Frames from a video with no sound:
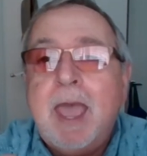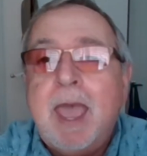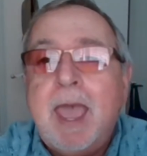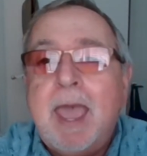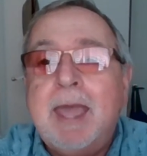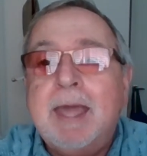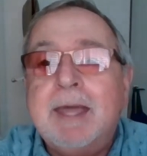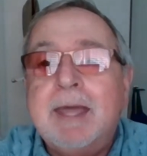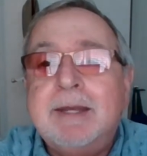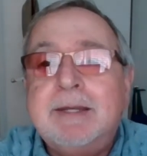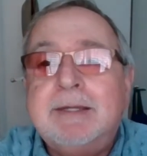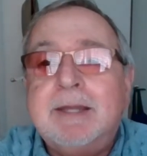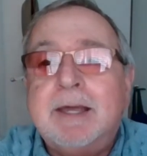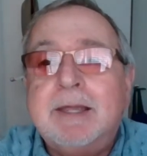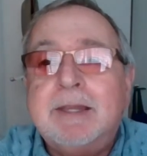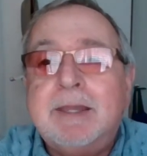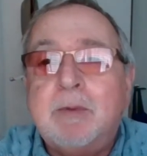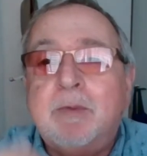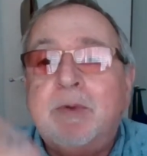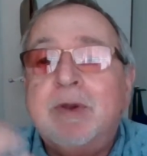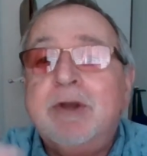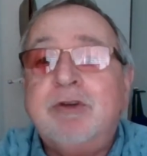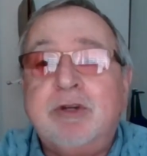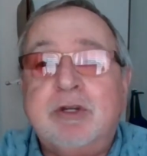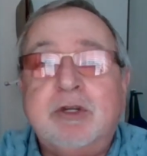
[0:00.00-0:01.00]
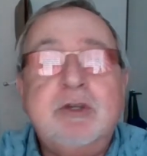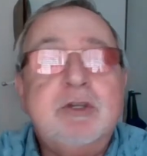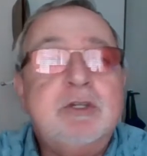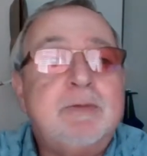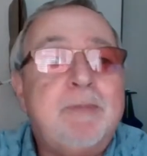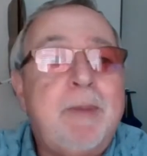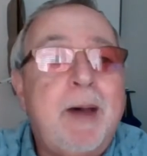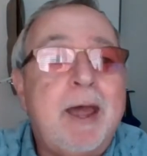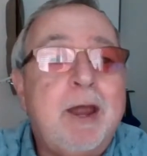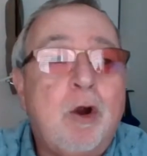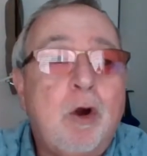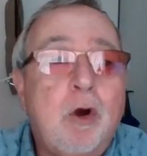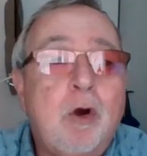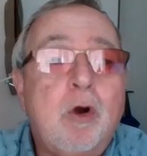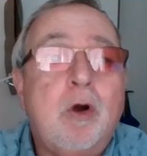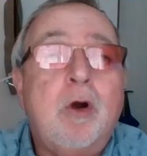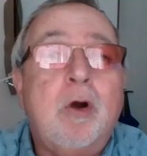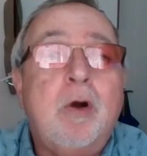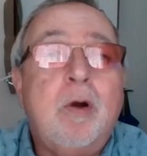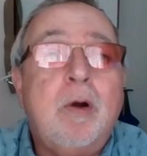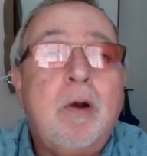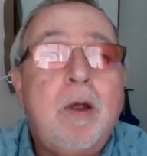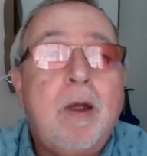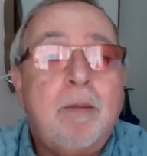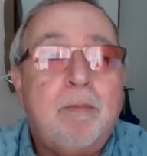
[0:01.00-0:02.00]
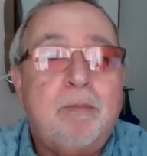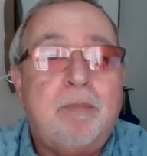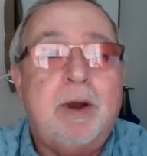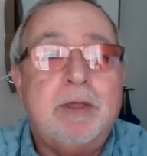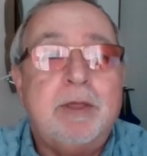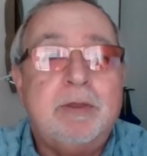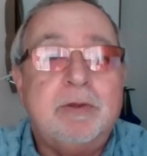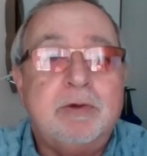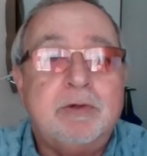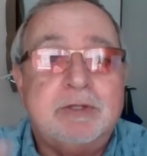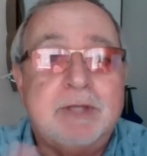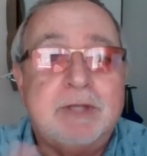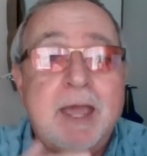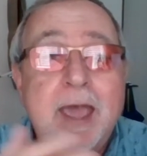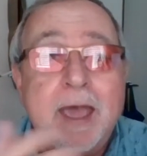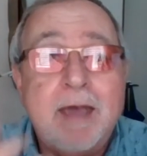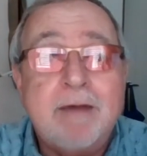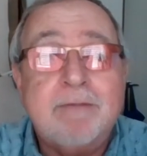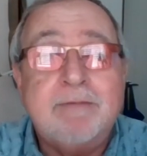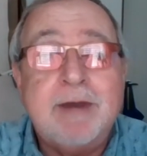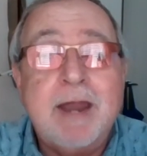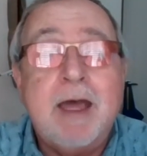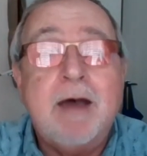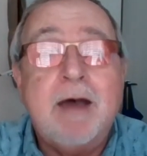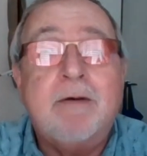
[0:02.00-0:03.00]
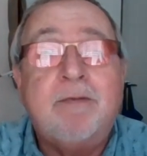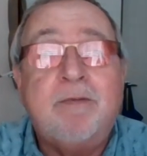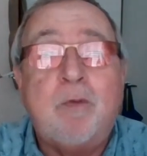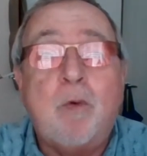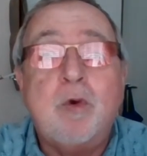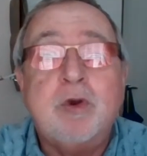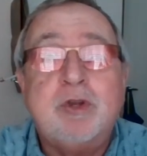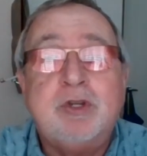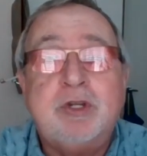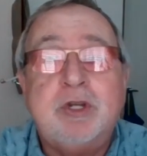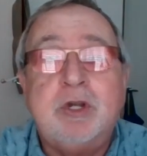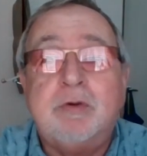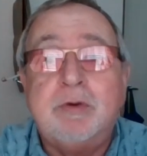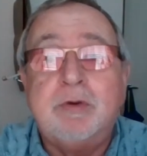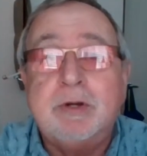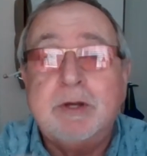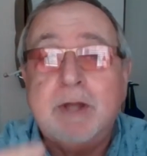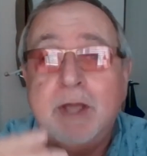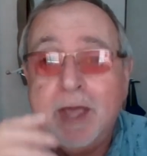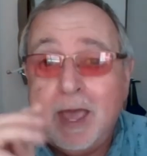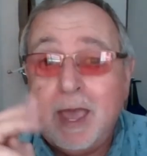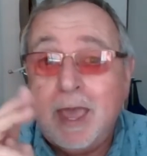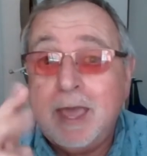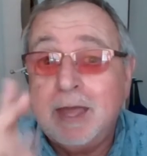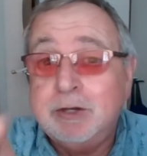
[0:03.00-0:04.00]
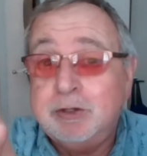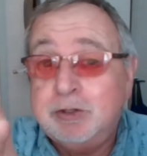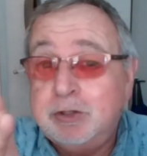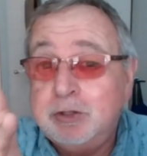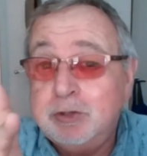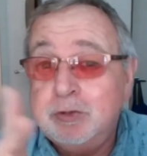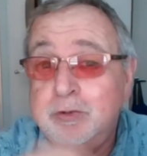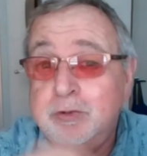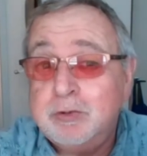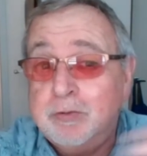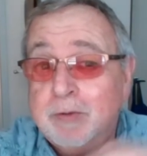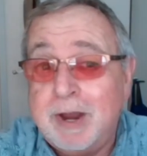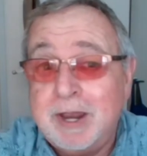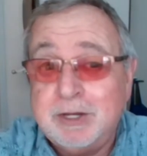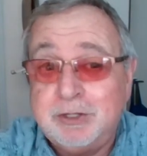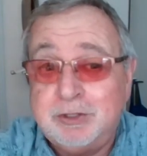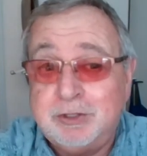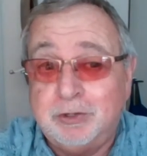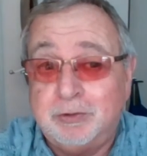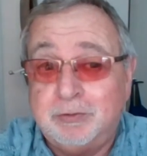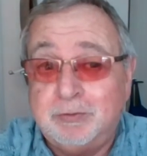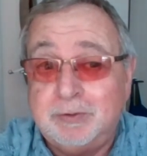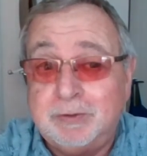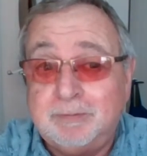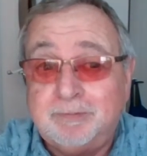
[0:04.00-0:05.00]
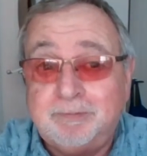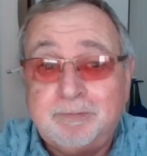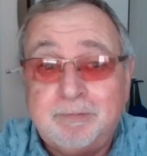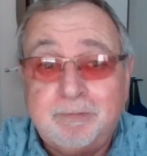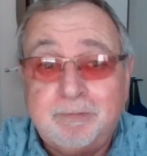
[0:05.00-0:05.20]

And they were introduced by her brothers. They have now 4 children and 2 grandchildren.